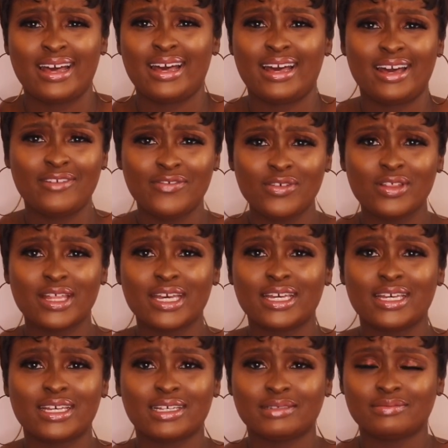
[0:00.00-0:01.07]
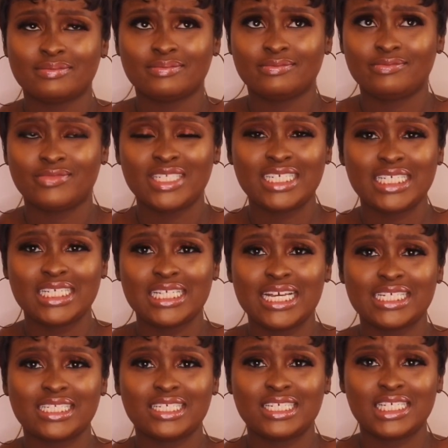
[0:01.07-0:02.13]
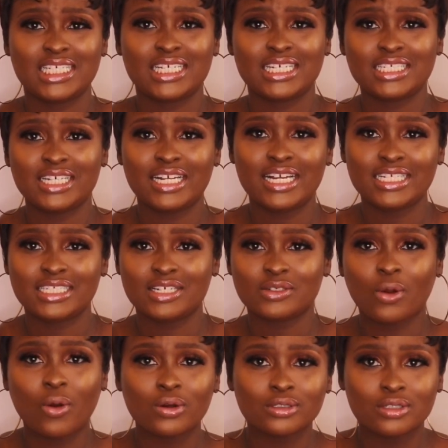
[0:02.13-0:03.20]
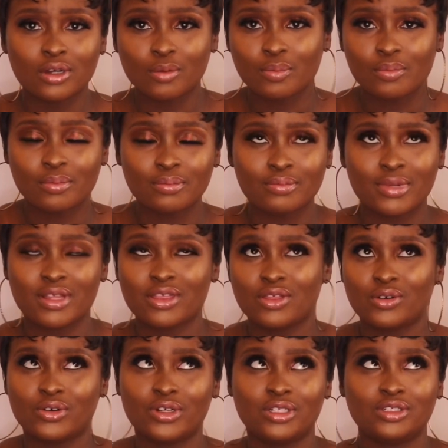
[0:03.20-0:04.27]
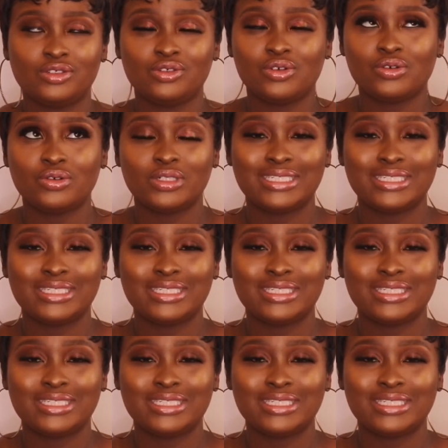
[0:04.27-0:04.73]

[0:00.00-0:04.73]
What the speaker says: I feel like this is like the easiest highlight and contour method you could